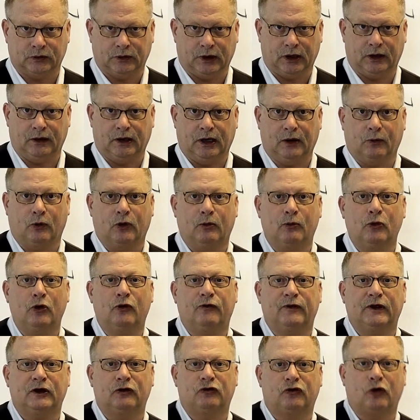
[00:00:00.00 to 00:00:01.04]
And we're
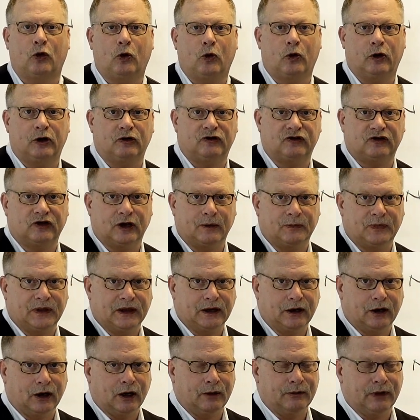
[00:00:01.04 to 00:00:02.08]
moving towards something
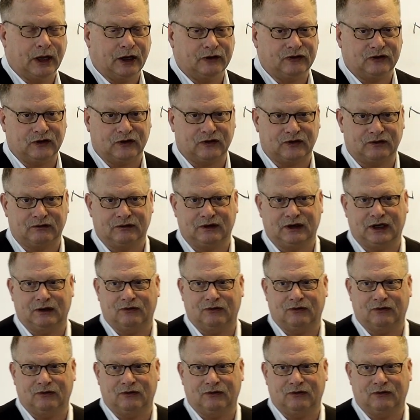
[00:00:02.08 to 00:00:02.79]
here. I'm not just